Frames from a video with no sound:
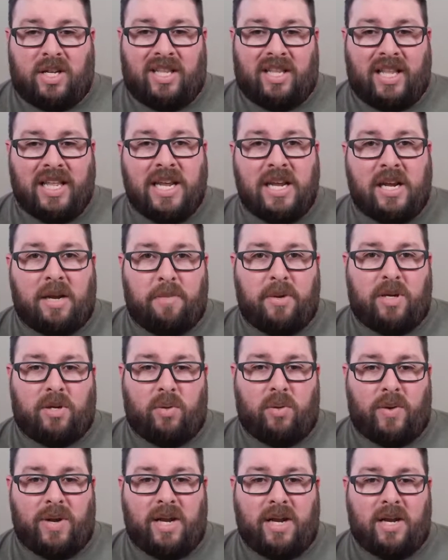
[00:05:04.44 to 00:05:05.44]
a link
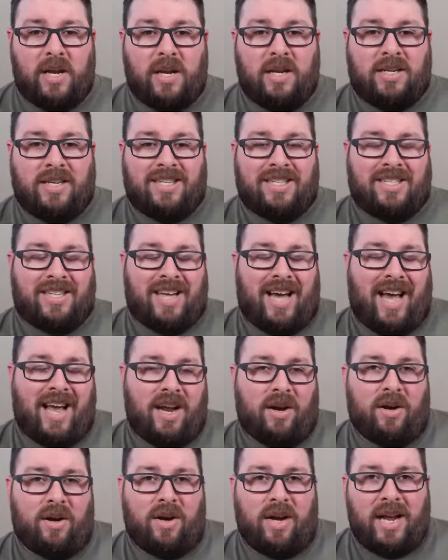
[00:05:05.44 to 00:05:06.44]
between
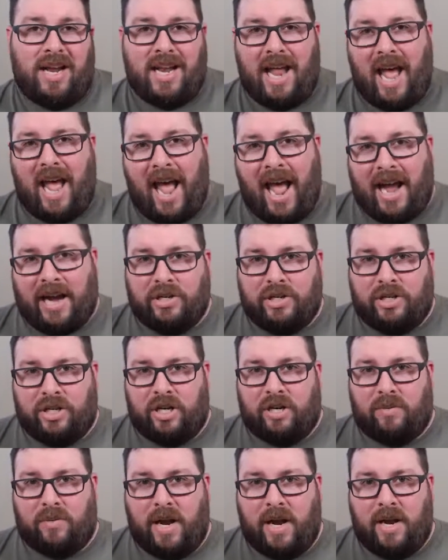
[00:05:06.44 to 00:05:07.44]
desire and
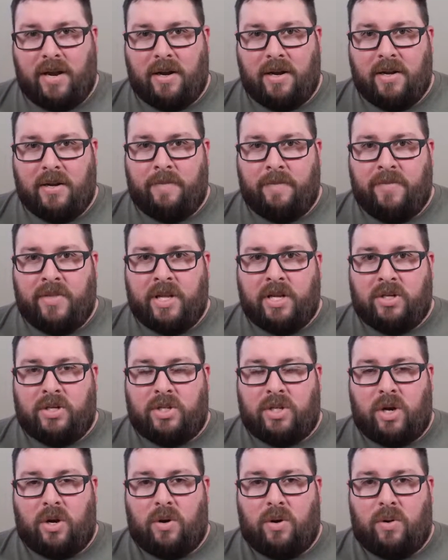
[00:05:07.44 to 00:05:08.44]
action, right?
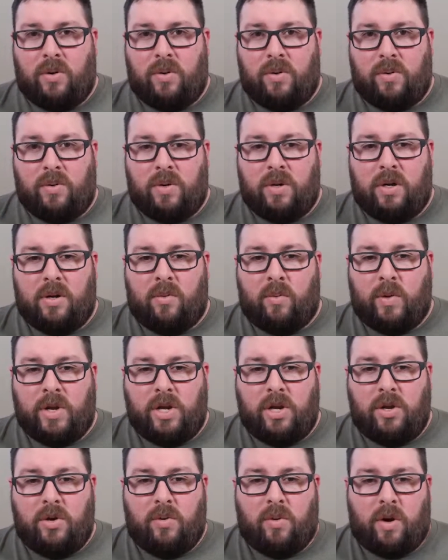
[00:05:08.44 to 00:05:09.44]
So when
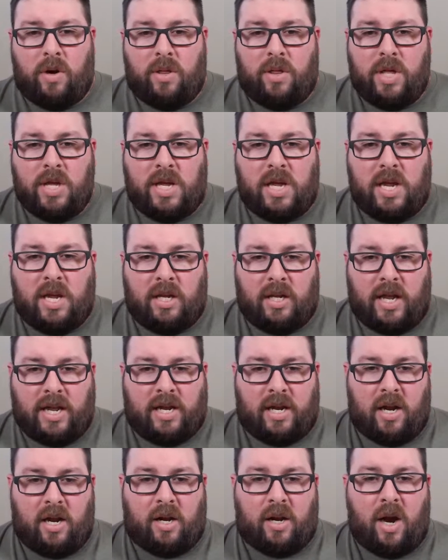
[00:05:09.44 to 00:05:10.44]
you are thinking
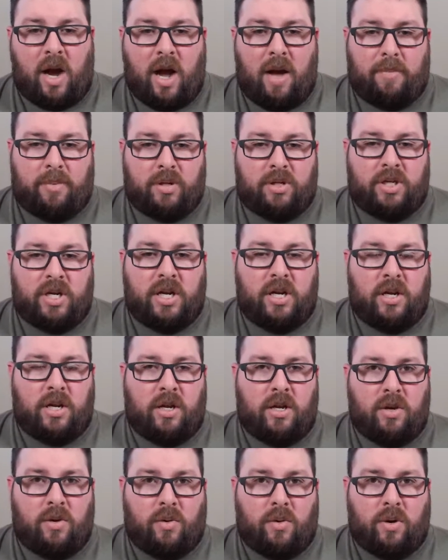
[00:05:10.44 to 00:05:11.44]
like accomplishing
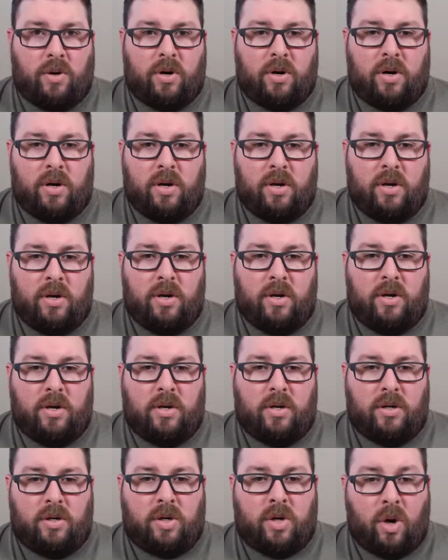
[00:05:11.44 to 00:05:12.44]
your
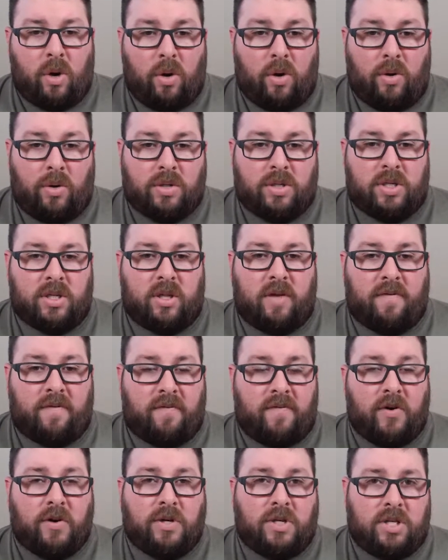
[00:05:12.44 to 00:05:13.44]
goals, the
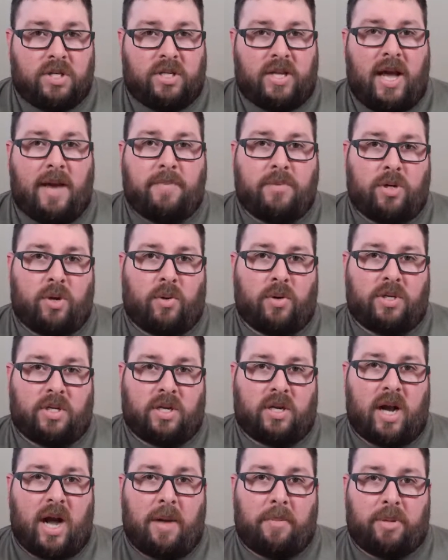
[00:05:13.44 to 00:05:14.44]
first step towards
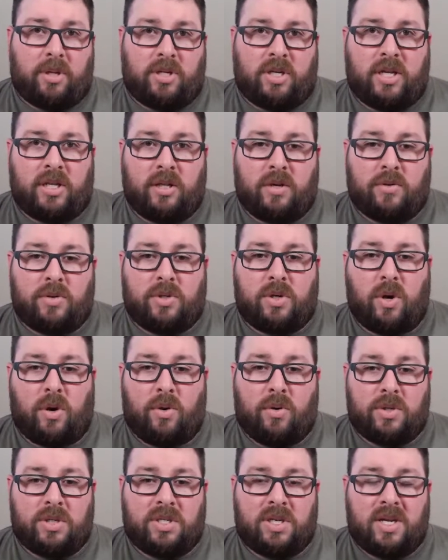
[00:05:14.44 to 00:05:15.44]
accomplishing those
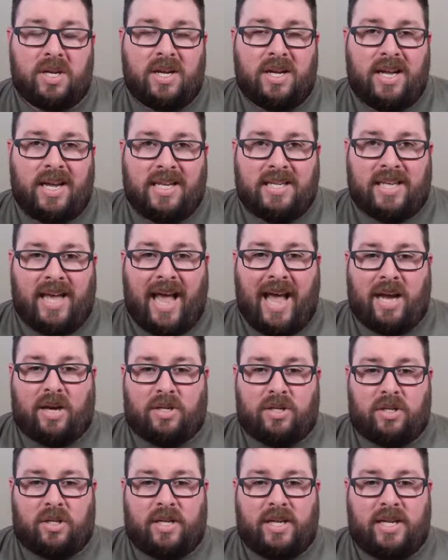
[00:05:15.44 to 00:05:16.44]
goals is
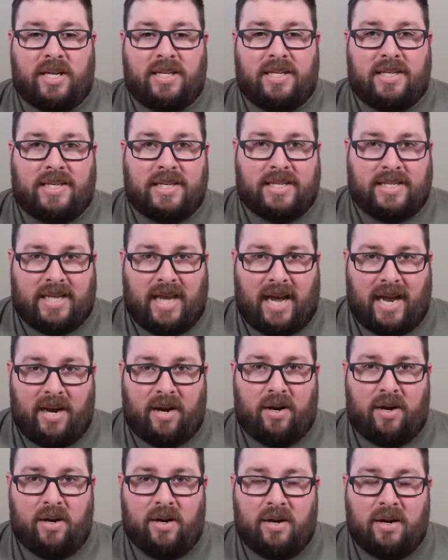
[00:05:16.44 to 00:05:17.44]
actually
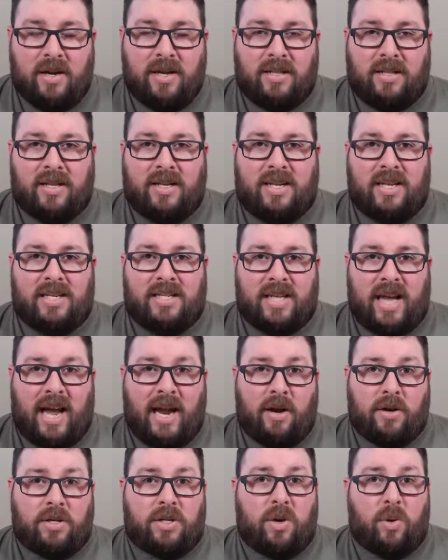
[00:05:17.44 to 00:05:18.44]
desire. The
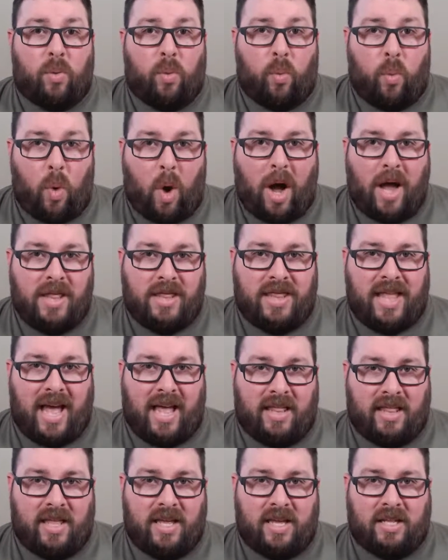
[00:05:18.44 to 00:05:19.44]
desire to want
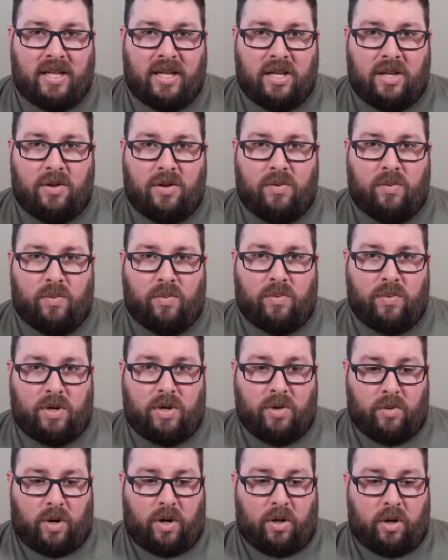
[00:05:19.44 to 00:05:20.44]
that thing that
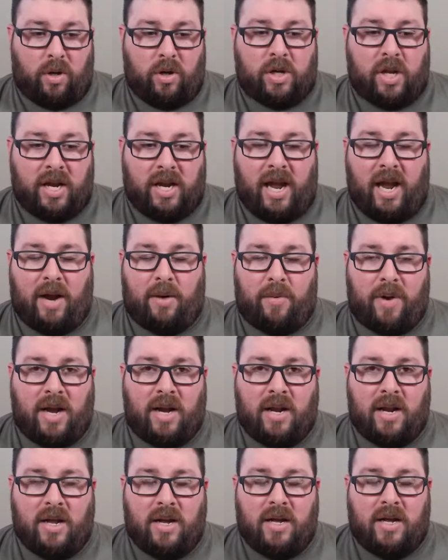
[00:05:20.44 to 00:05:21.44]
you are looking at,
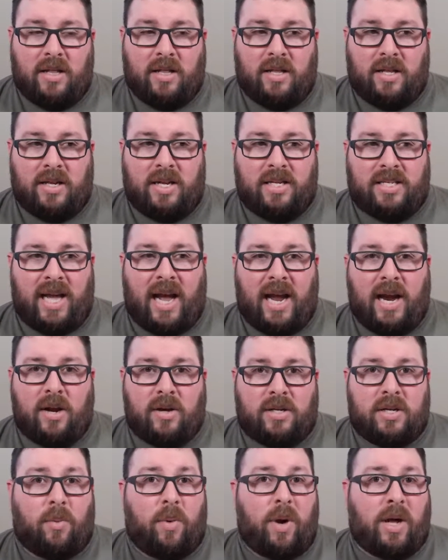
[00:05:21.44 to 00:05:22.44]
right? The desire
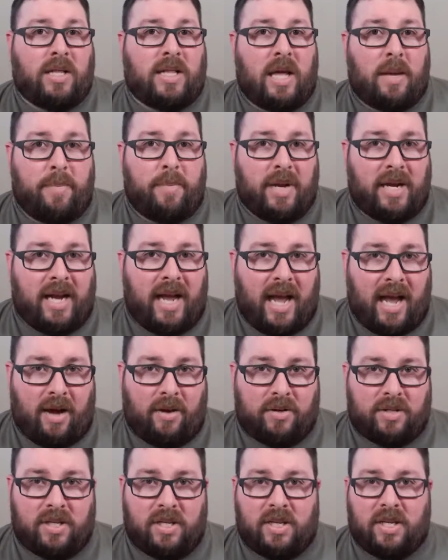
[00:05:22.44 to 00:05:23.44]
to want that big
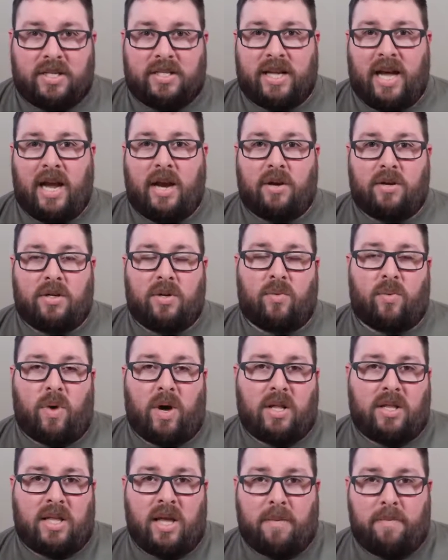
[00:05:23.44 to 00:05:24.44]
house, the desire to
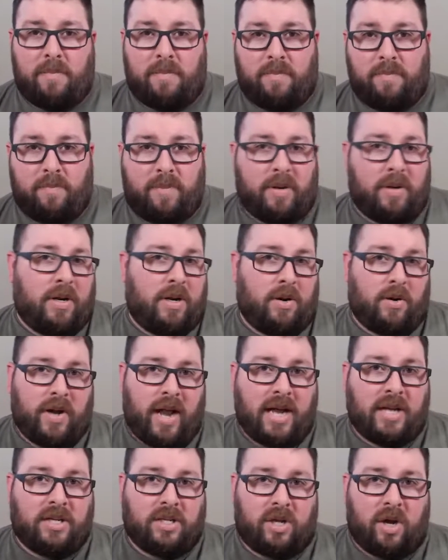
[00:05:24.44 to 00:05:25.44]
want that
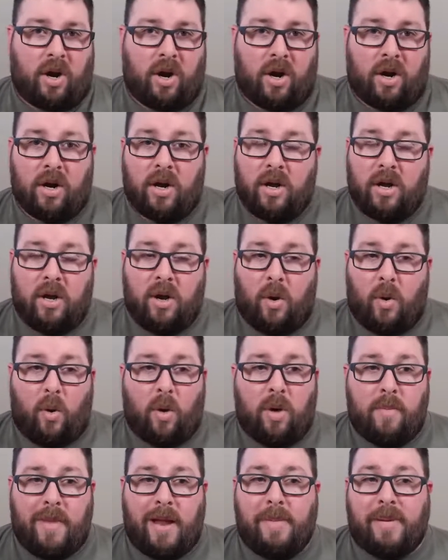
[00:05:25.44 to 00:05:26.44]
nice car,
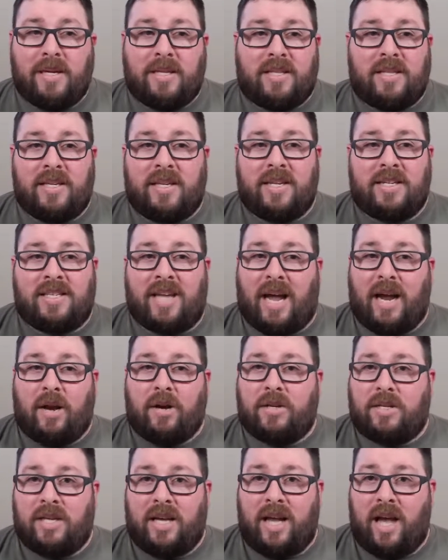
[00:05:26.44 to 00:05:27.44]
or maybe it's the
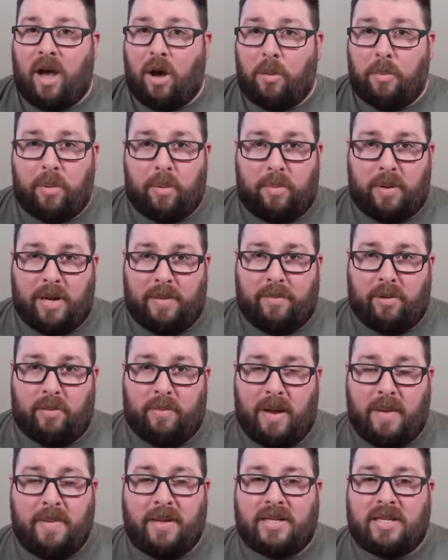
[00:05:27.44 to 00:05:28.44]
desire to help people.
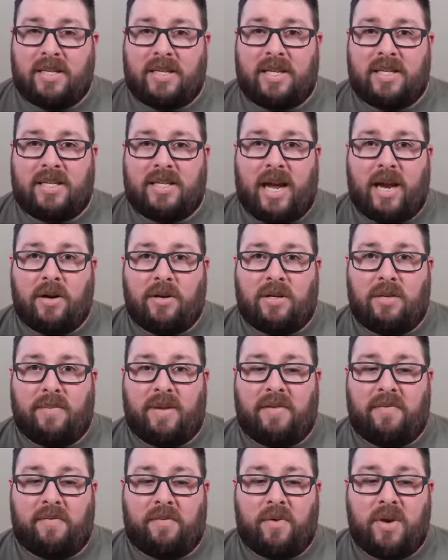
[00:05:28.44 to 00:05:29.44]
Maybe it's a desire to
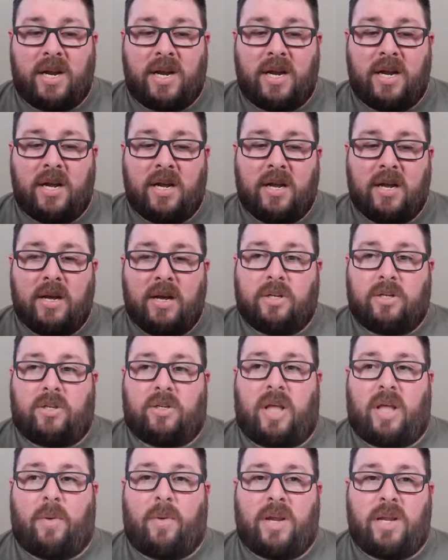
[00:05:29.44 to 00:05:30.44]
be free so
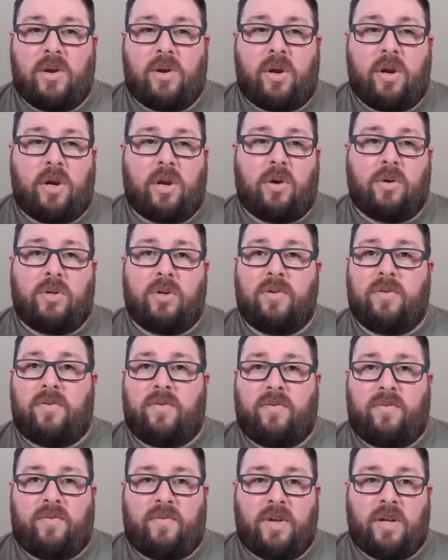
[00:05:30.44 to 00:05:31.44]
that way you can go do
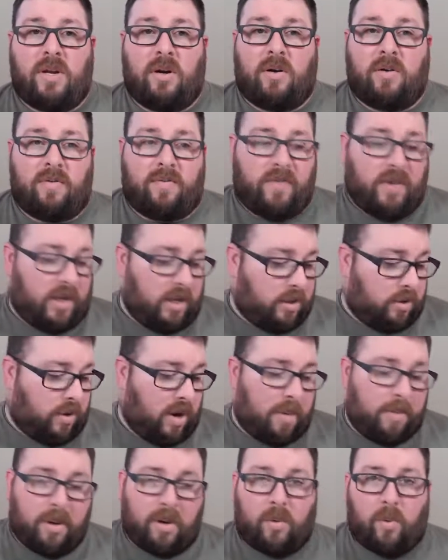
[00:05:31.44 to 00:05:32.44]

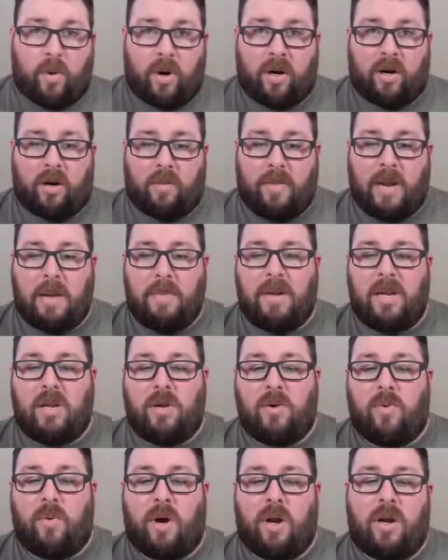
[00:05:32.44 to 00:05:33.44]
philanthropic work, or maybe
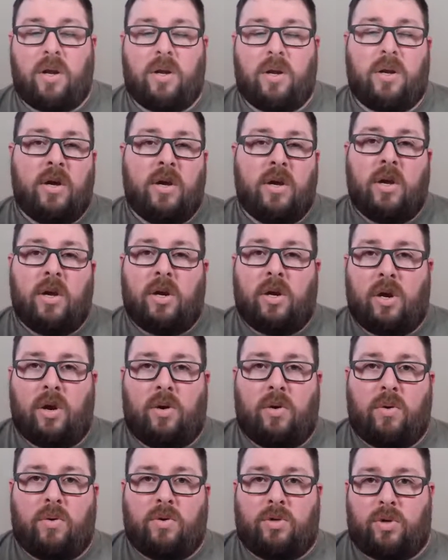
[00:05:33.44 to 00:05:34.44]
you want to
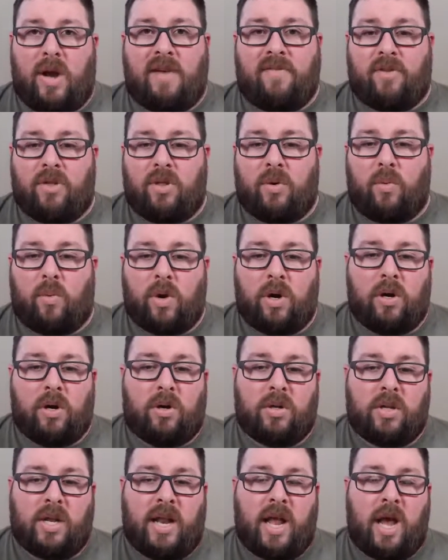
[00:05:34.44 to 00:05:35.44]
go travel the
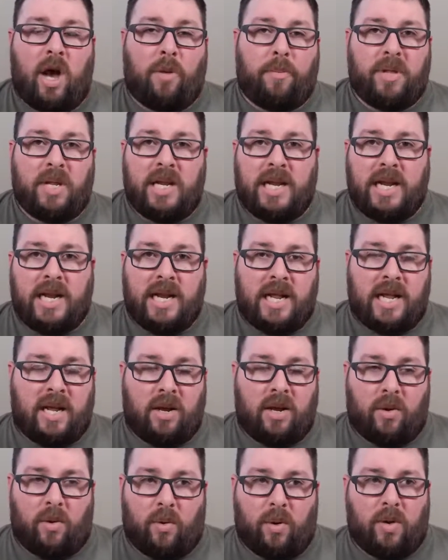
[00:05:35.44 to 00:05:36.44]
world and help the
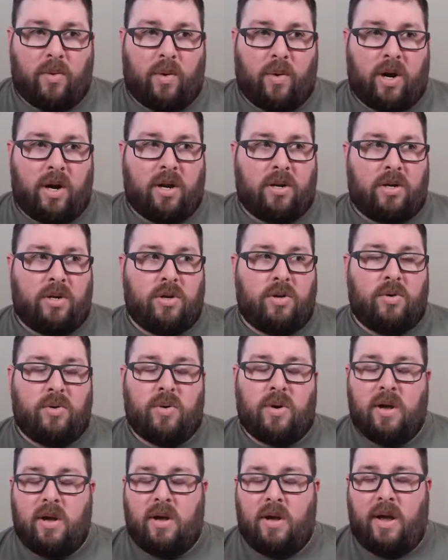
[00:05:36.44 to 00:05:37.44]
needy, or you want to
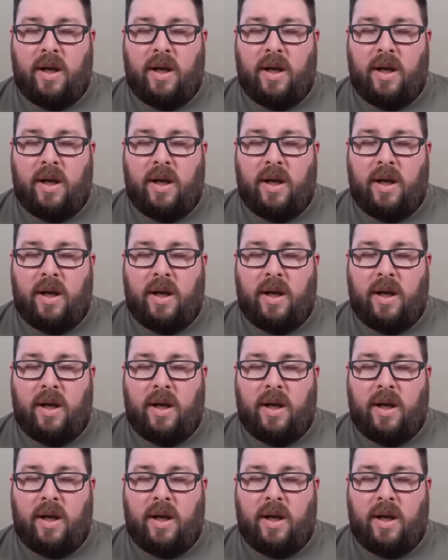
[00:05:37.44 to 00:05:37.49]
do